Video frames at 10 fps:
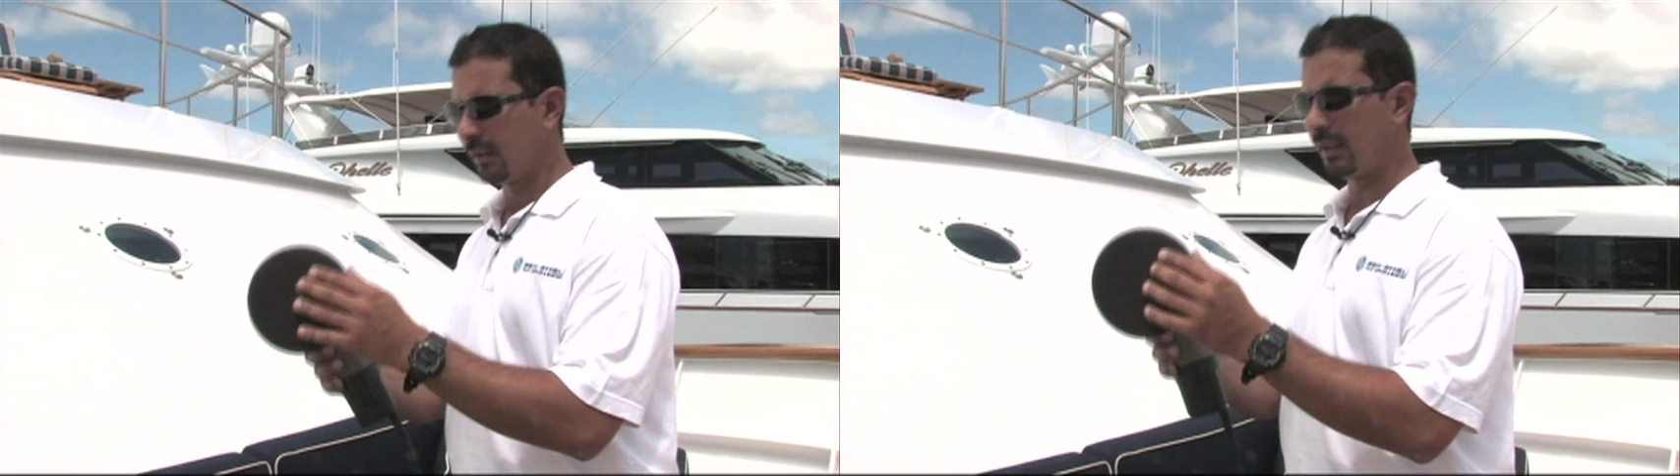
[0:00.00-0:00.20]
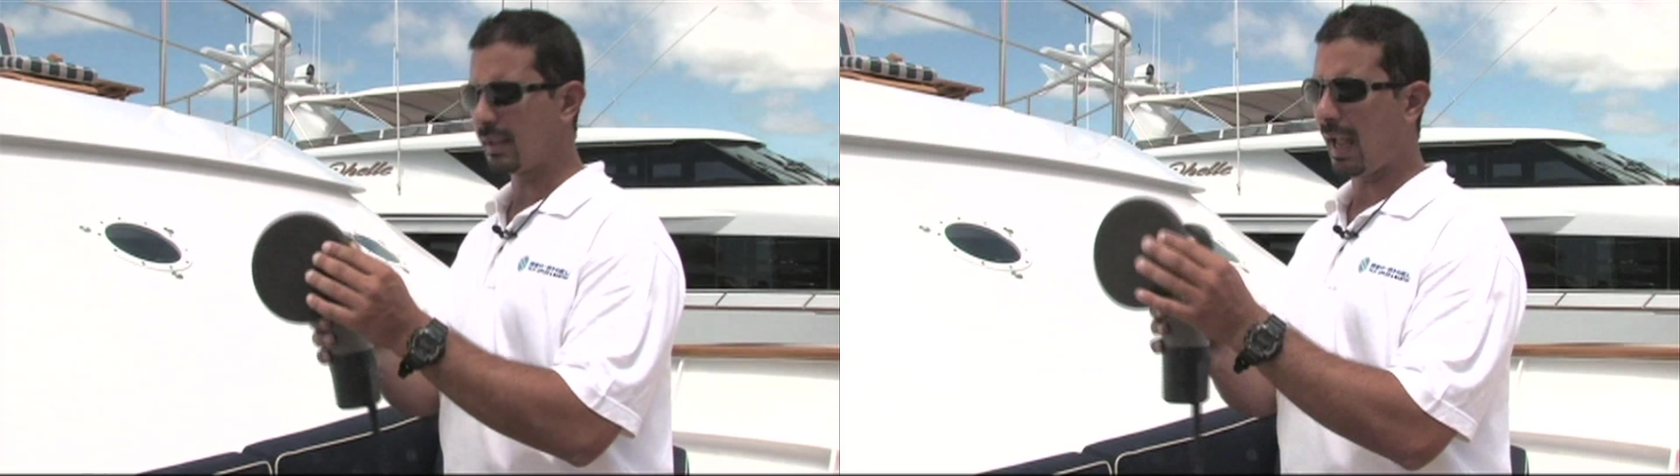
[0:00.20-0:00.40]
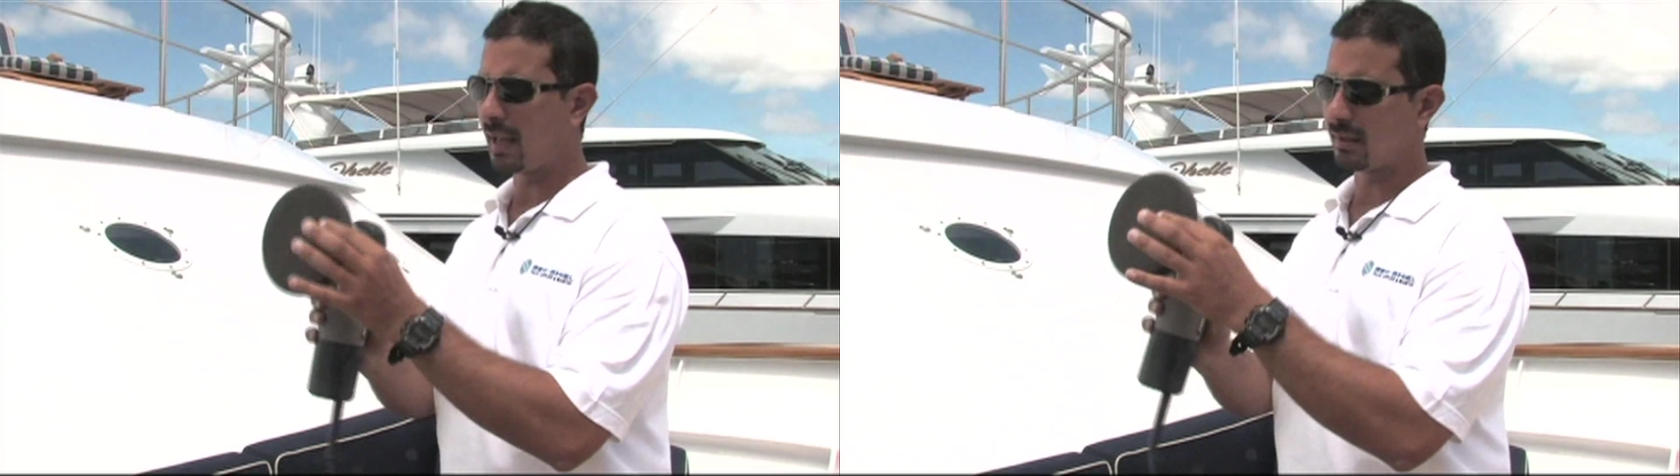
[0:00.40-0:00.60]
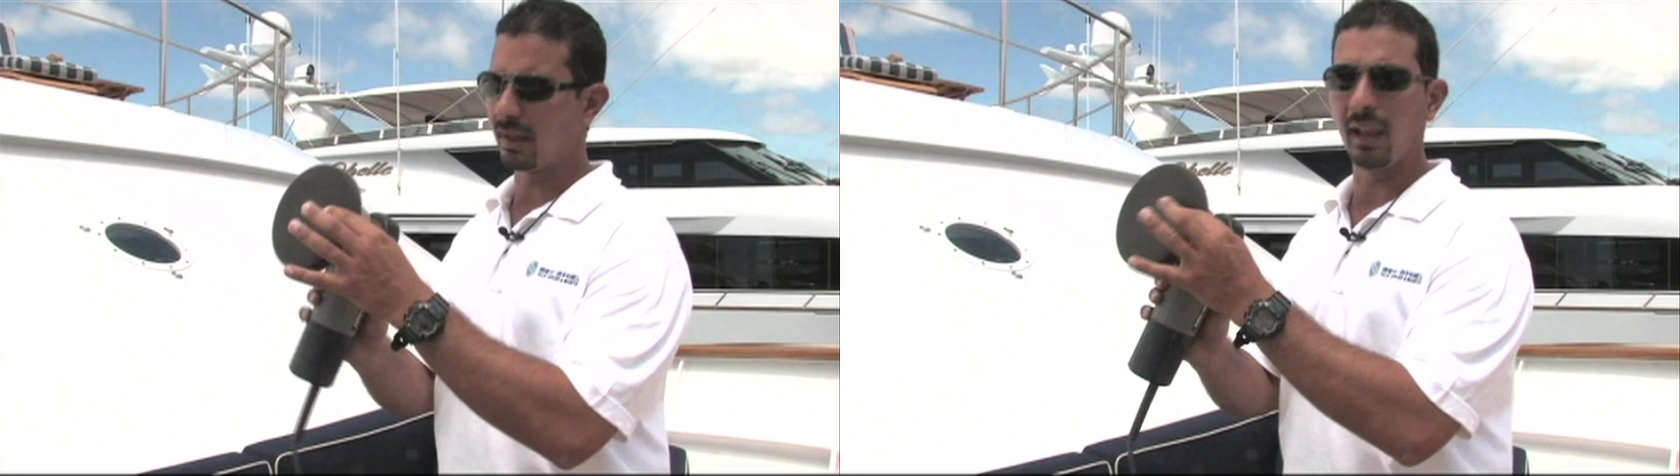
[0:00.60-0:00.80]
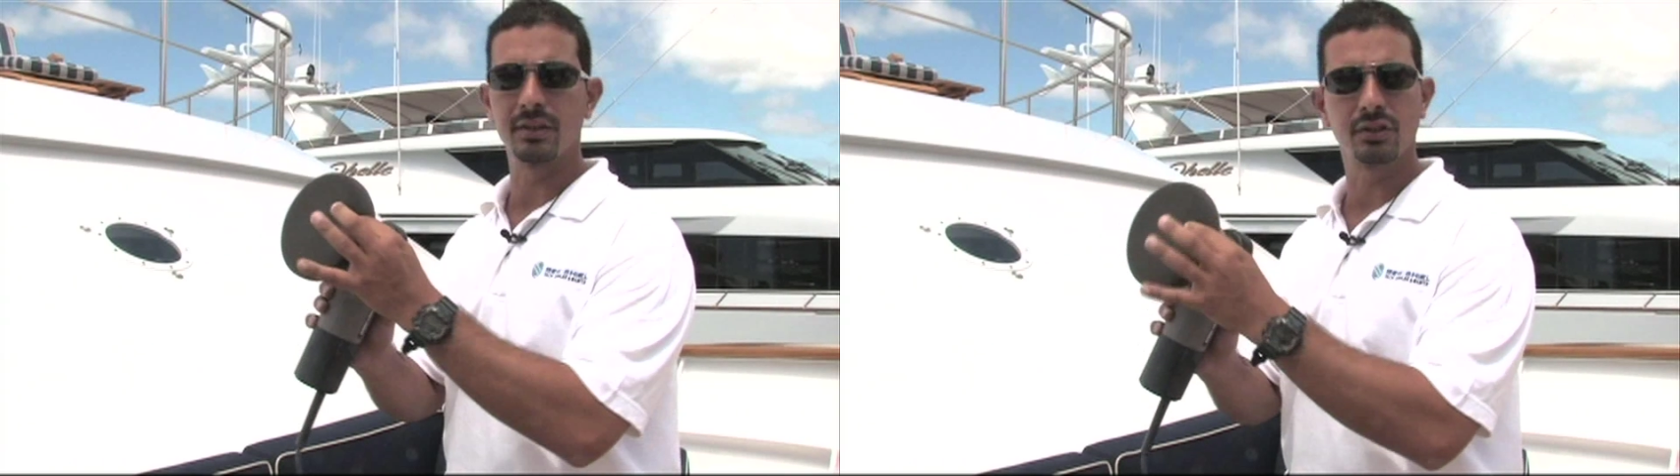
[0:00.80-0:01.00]
this has
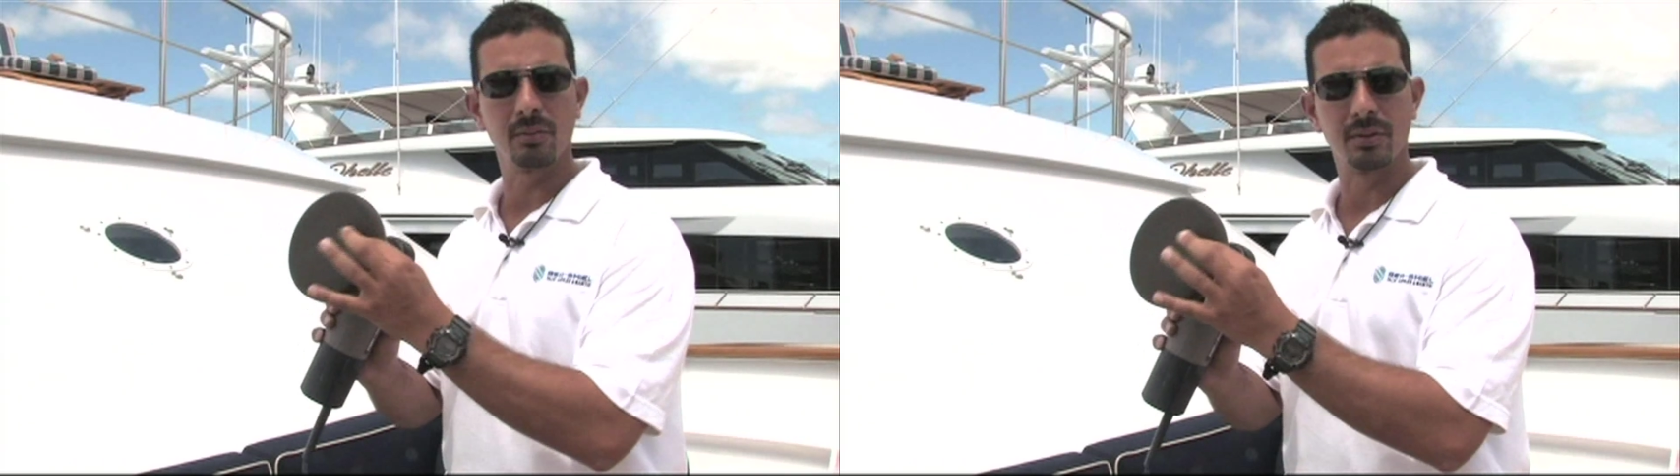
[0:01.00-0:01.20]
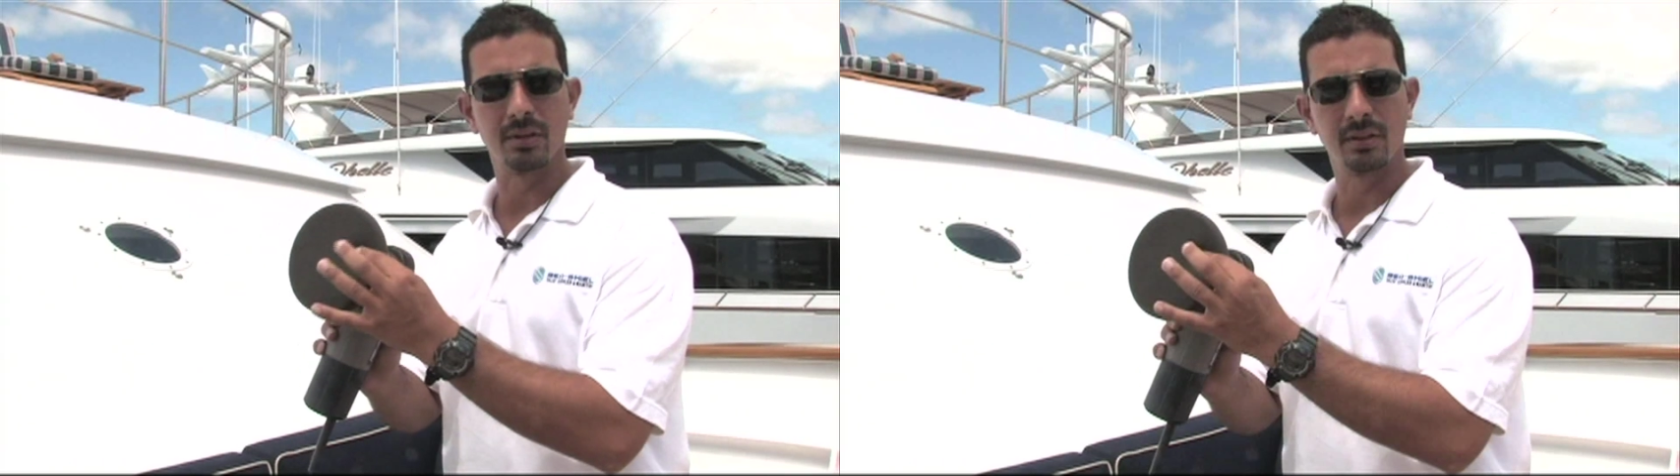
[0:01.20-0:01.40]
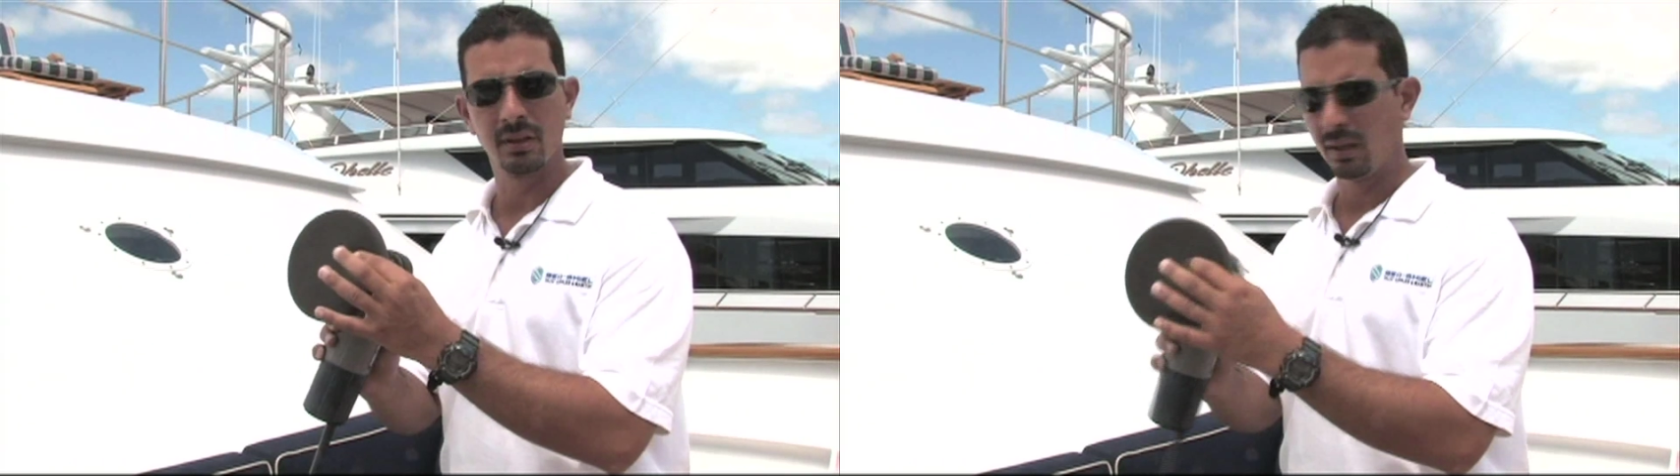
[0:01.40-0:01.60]
an elastometer.